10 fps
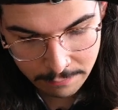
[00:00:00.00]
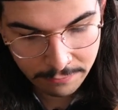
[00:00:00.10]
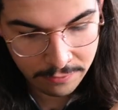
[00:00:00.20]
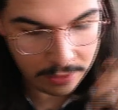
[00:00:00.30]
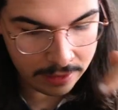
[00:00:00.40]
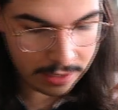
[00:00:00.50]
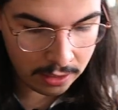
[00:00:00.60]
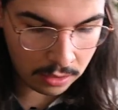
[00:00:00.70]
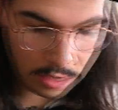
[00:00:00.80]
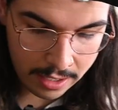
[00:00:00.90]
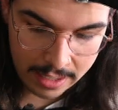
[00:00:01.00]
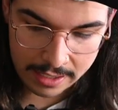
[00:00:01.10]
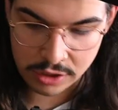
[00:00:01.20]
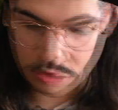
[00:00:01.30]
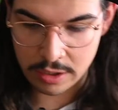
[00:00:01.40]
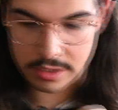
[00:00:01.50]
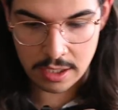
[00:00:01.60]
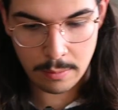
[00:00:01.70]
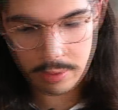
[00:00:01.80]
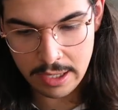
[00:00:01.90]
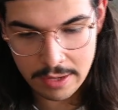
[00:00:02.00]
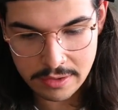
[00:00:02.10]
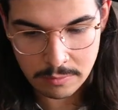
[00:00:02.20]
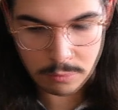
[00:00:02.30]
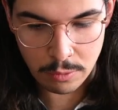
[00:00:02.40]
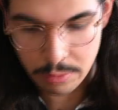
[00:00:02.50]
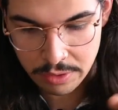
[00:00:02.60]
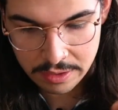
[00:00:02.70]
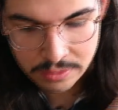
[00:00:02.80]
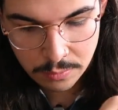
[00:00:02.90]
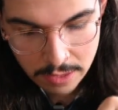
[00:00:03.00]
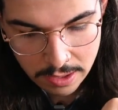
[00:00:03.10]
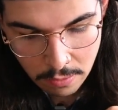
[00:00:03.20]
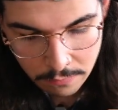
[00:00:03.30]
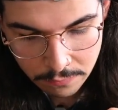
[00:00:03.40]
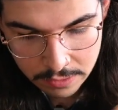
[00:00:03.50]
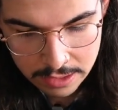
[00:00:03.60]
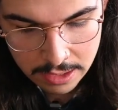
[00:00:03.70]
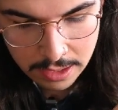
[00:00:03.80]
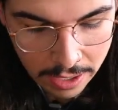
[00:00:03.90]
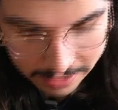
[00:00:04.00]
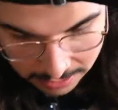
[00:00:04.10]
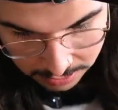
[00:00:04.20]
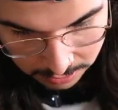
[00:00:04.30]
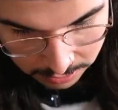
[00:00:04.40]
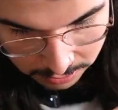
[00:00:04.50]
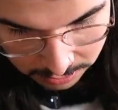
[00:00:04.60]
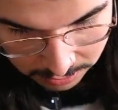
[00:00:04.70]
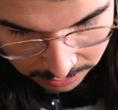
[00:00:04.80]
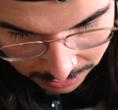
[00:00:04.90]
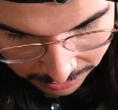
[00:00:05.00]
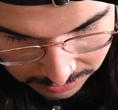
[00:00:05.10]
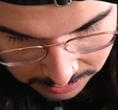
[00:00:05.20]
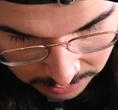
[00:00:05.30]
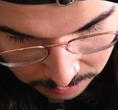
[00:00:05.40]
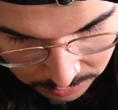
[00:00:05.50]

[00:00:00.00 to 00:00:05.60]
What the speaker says: fill it in a lot nicer, and it's gonna bring out some growth this way, hopefully. I think that's gonna